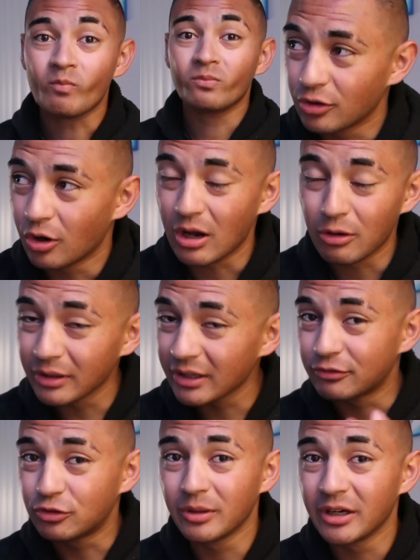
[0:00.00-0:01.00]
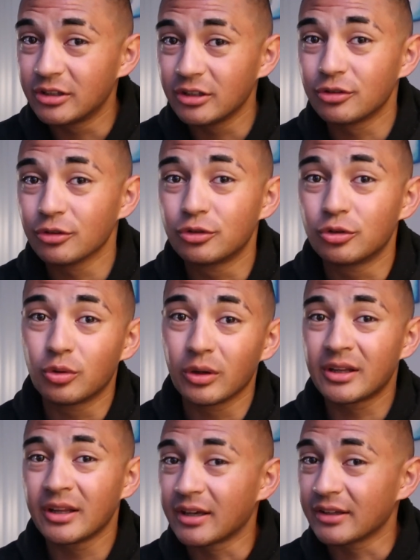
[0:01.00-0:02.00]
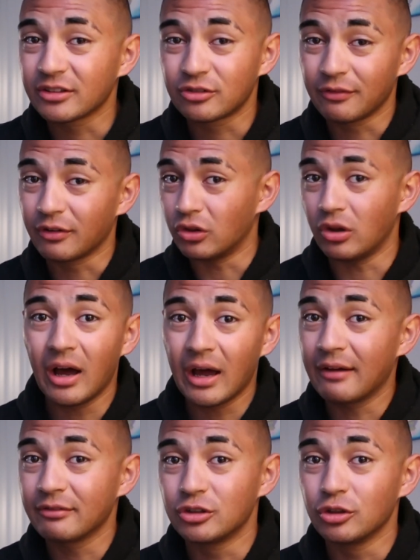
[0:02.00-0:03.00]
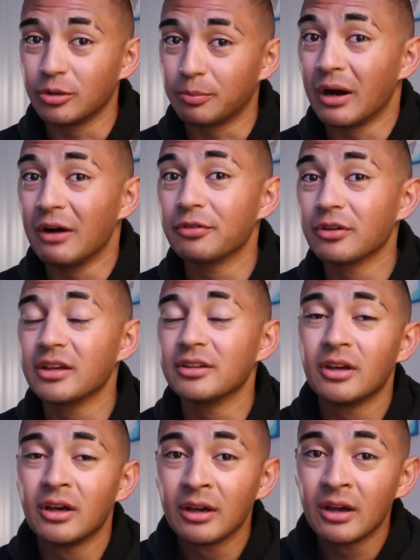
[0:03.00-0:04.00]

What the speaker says: So I don't want to get too many details too quickly because I still have a lot I have to do to prep for this.